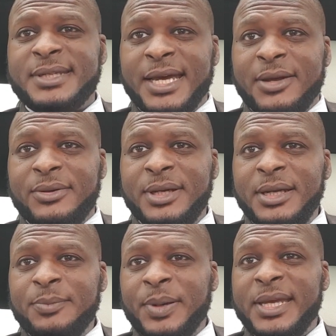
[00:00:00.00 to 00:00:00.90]
now,
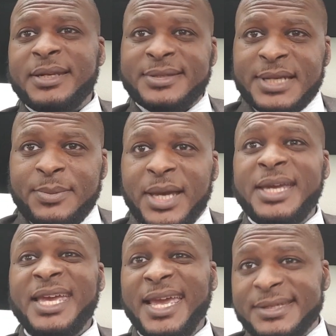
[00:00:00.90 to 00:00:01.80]
but in the summer
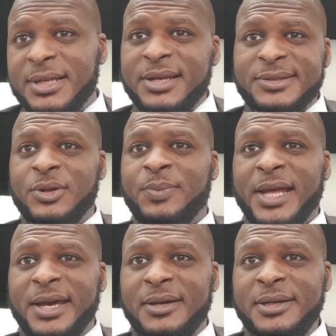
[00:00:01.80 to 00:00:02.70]
he's an Arsenal
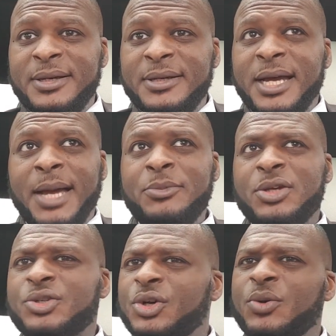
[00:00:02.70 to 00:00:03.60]
player. I'm not
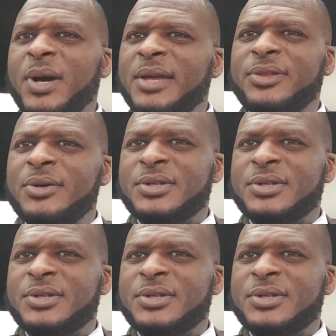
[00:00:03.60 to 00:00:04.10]
sure why those